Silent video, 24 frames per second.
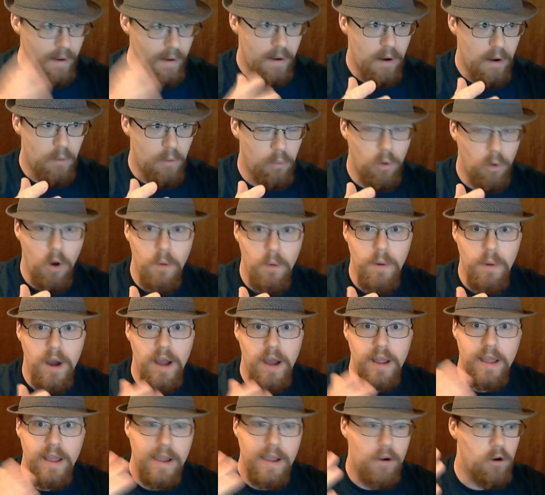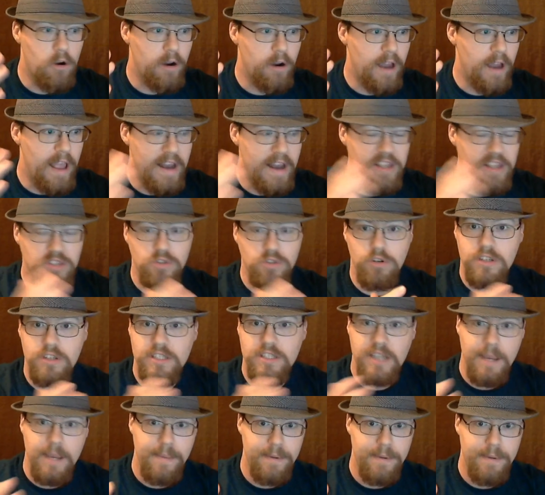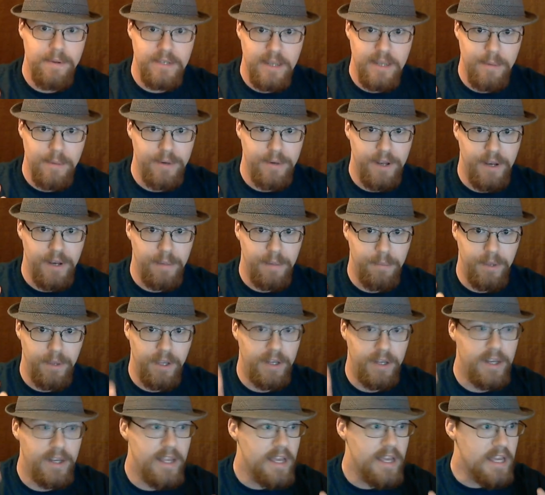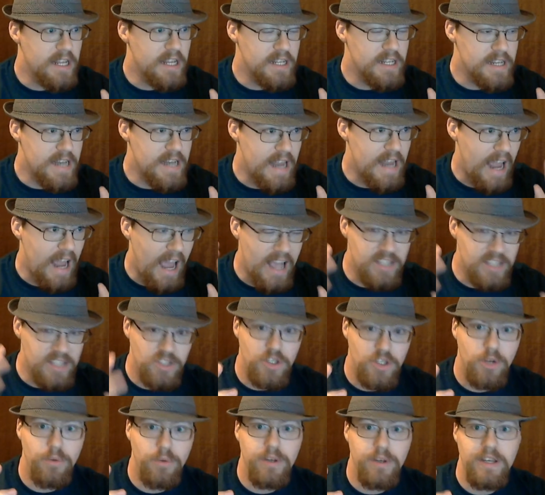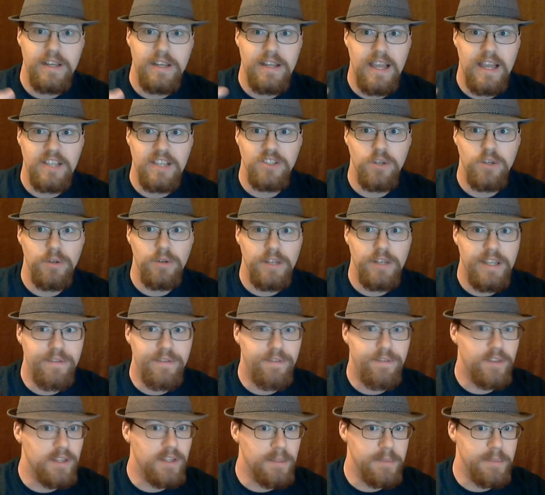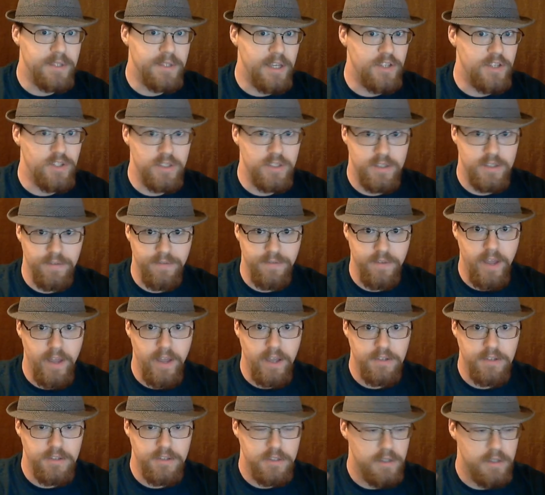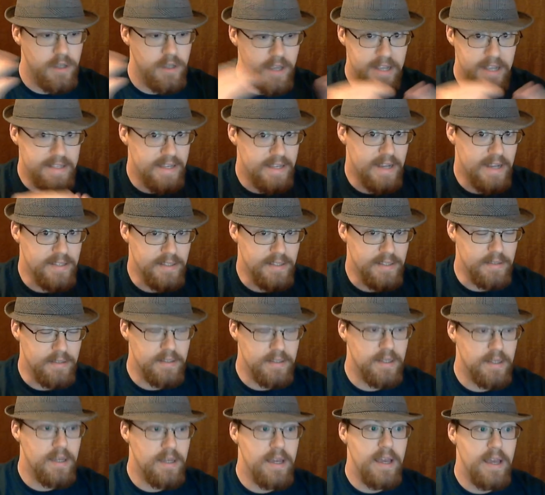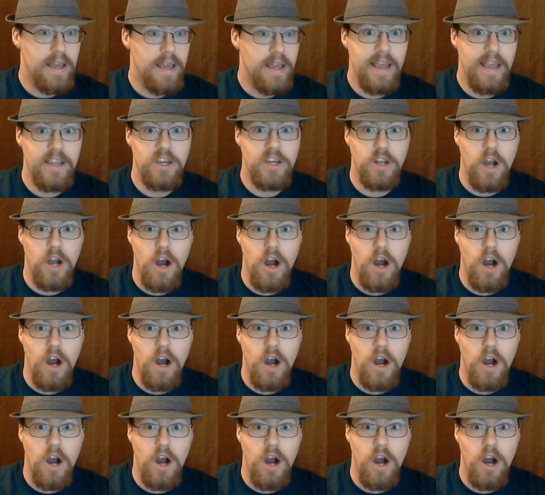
A robot or any sort of cybernetic being has no need for the limitations of flesh. It doesn't. It could